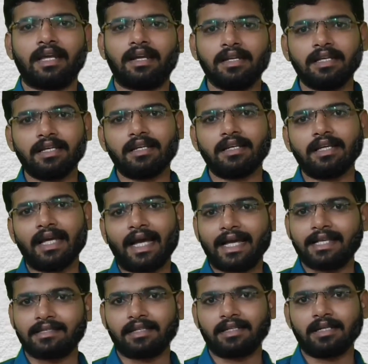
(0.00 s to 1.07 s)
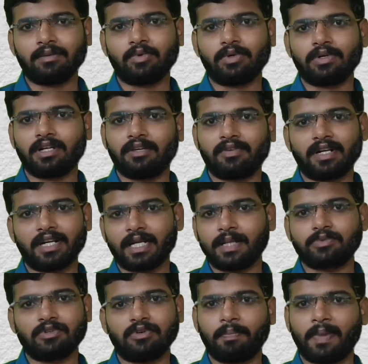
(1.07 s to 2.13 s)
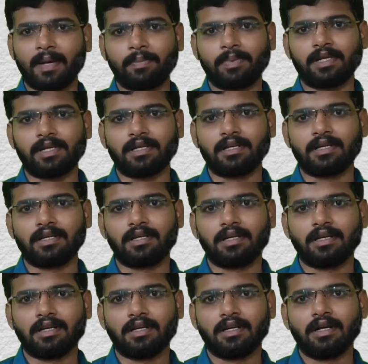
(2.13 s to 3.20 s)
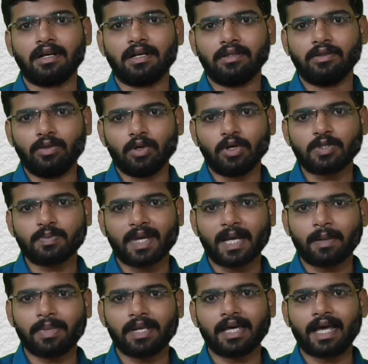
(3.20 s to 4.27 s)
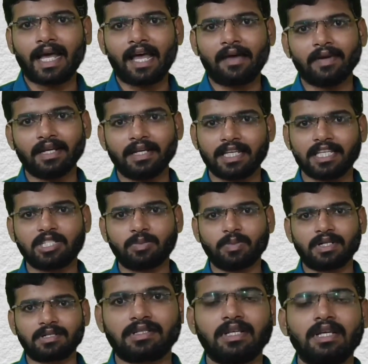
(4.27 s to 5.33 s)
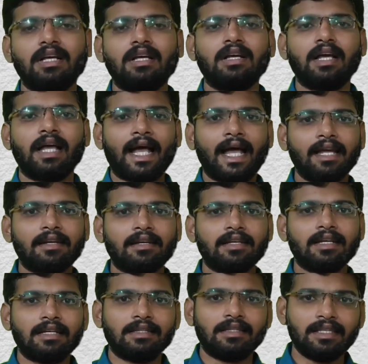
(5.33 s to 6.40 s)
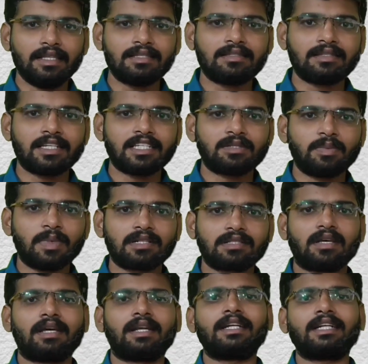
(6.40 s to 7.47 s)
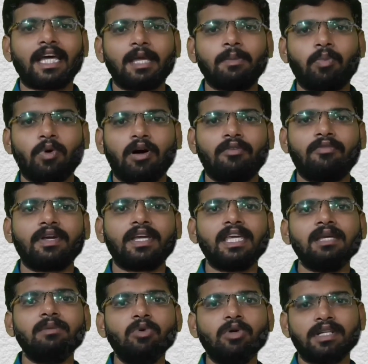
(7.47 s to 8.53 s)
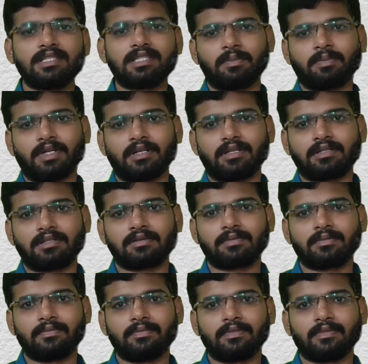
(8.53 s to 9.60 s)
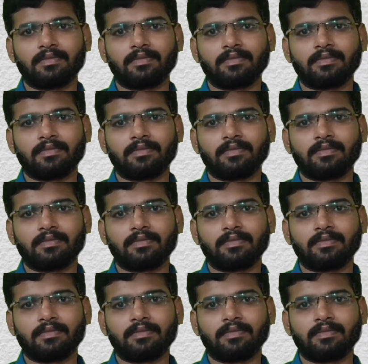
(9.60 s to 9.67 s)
Earlierly I said about different types of papillae. Those papillae are having taste buds and these taste buds are a type of chemoreceptors.